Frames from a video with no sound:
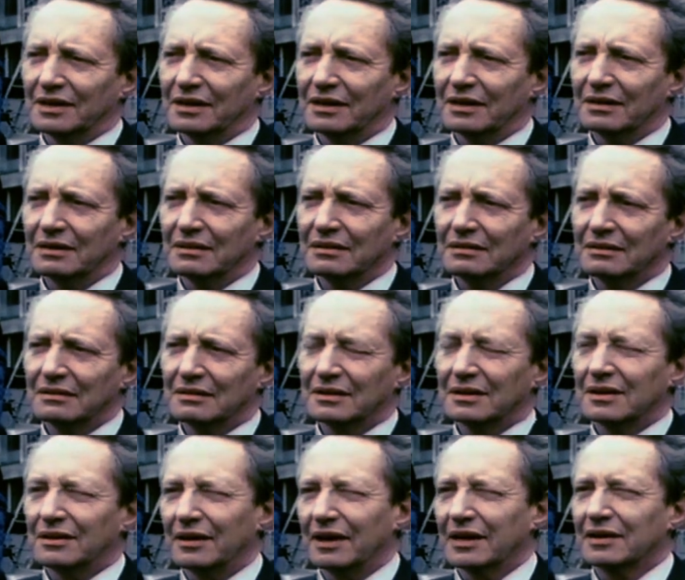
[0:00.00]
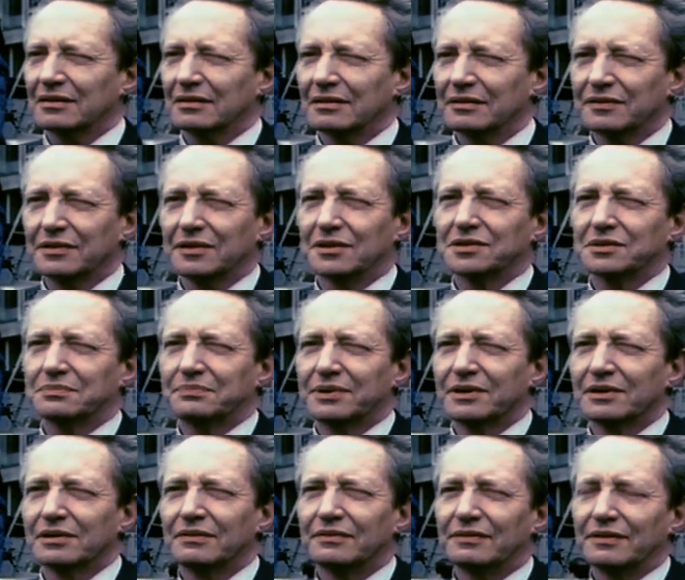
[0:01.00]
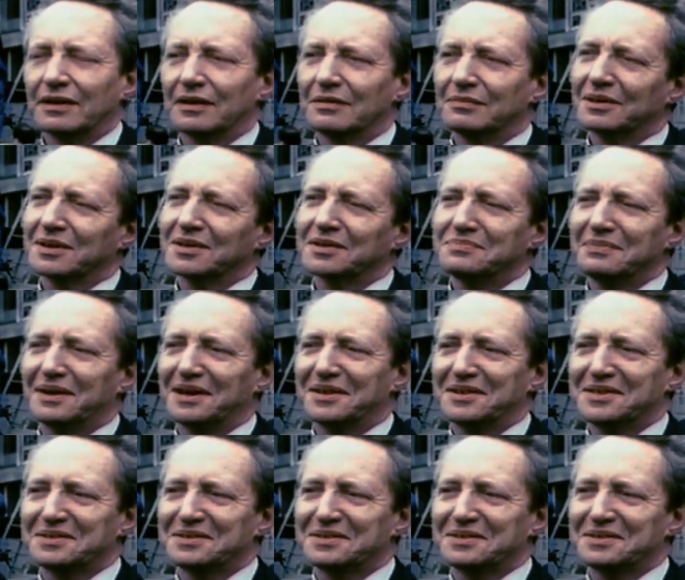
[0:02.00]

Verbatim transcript: really. The director, of course, approved it, but it's my